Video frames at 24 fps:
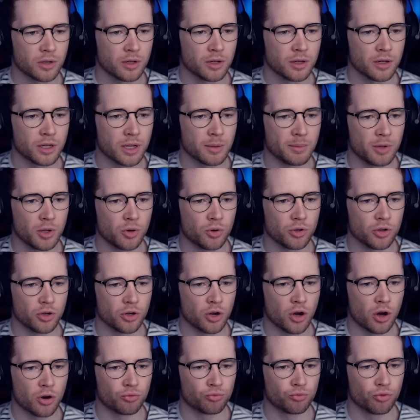Give me all you
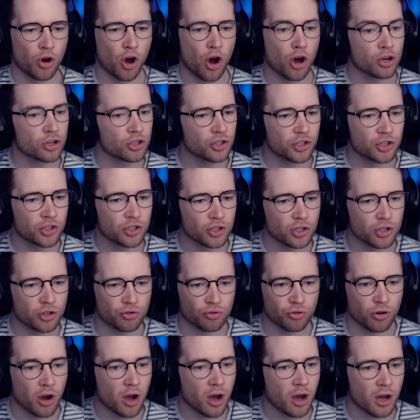got. Rocks.
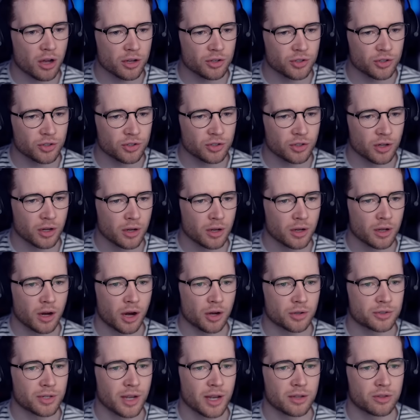Grass. I'll
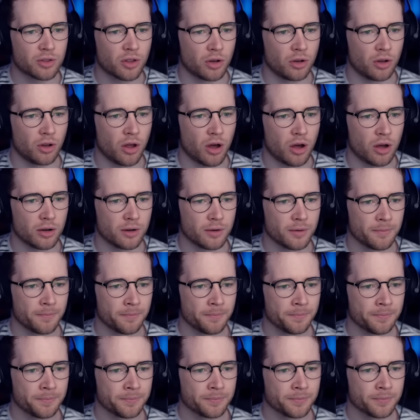take the lot.
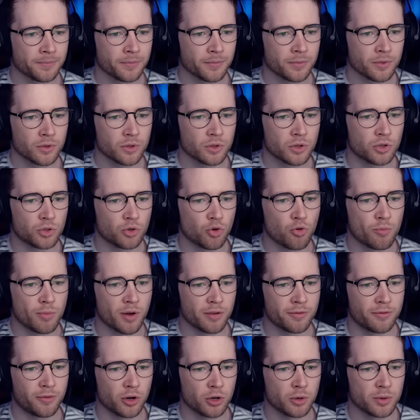Because all my
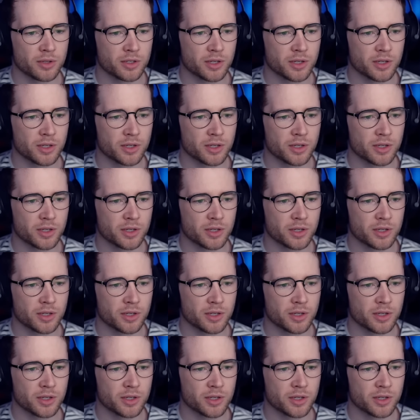followers are